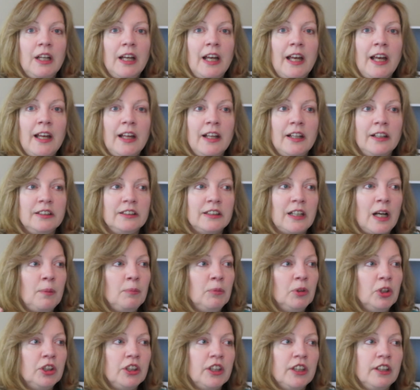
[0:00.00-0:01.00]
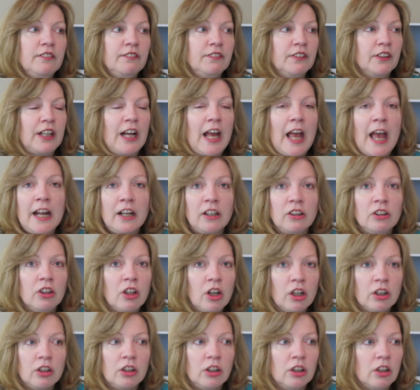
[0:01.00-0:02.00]
and I'm looking for
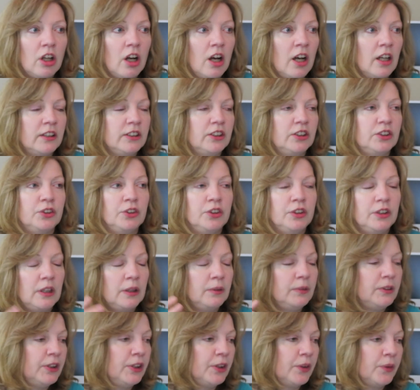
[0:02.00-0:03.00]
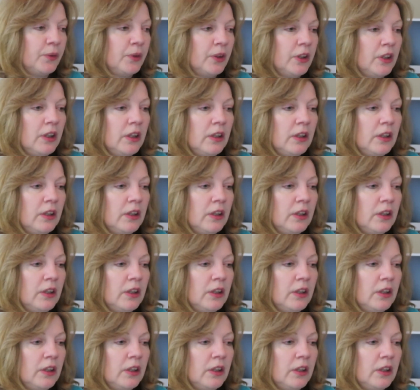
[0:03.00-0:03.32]
analog clocks or, you know,